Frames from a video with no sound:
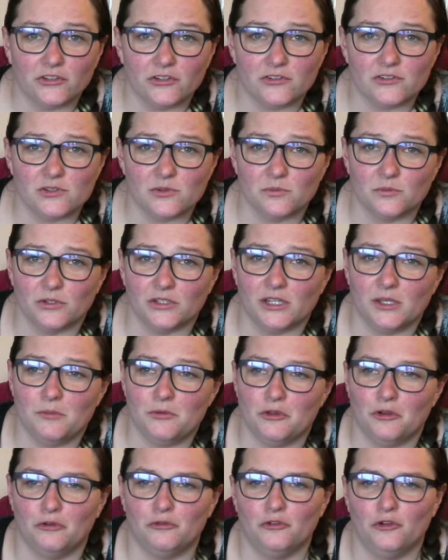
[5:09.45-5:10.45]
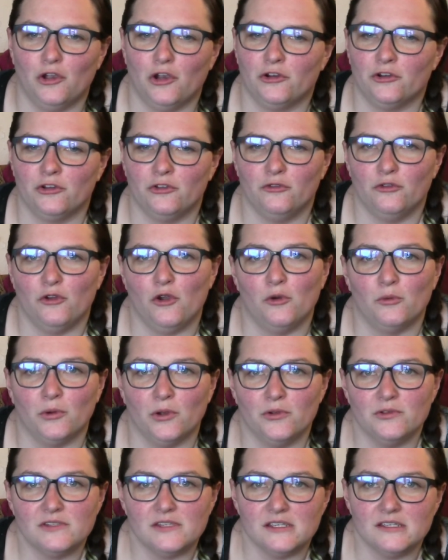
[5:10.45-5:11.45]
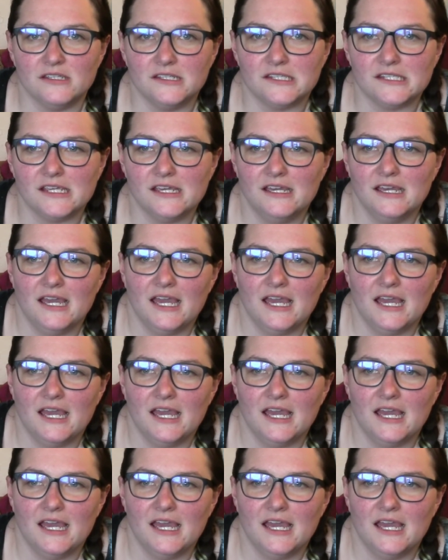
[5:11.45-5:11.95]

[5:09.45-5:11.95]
There's some really beautiful Art Nouveau roses